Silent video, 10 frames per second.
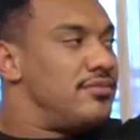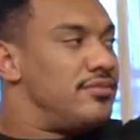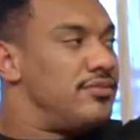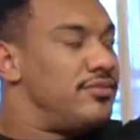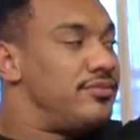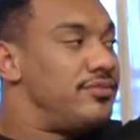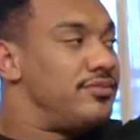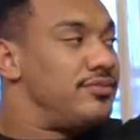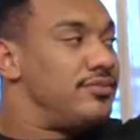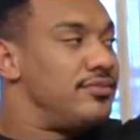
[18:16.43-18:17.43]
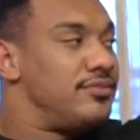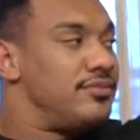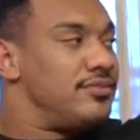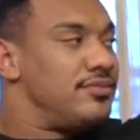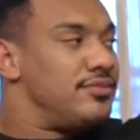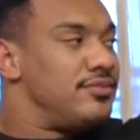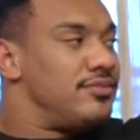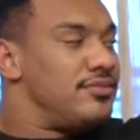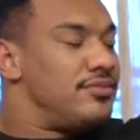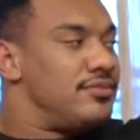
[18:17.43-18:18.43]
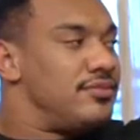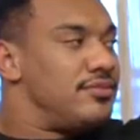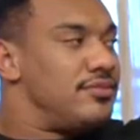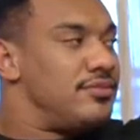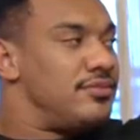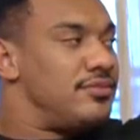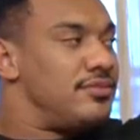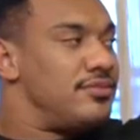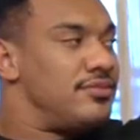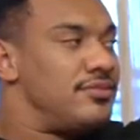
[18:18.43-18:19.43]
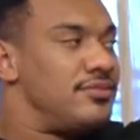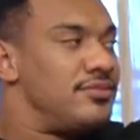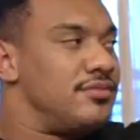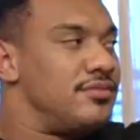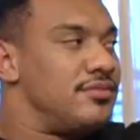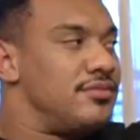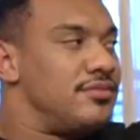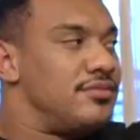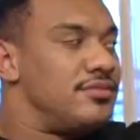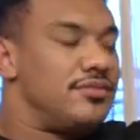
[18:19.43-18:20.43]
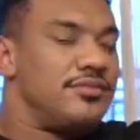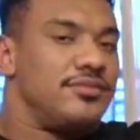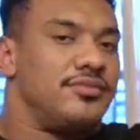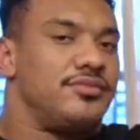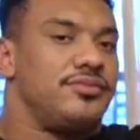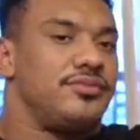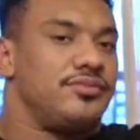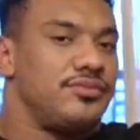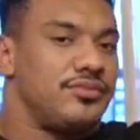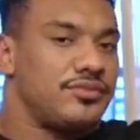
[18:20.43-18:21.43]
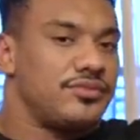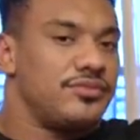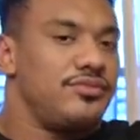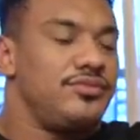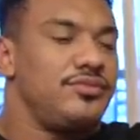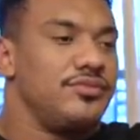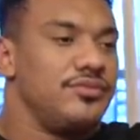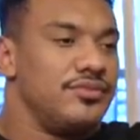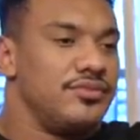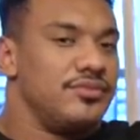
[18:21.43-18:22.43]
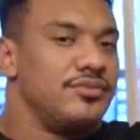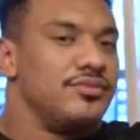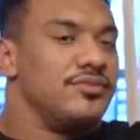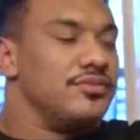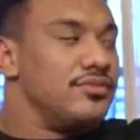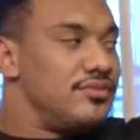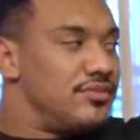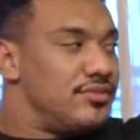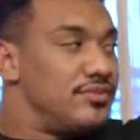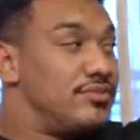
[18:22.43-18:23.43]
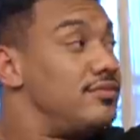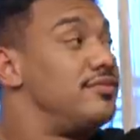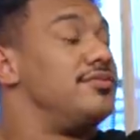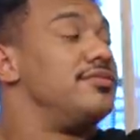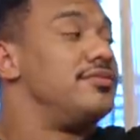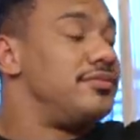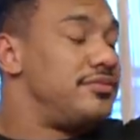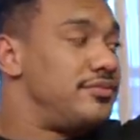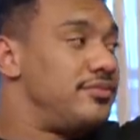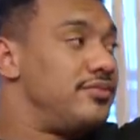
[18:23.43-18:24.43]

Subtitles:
[no speech]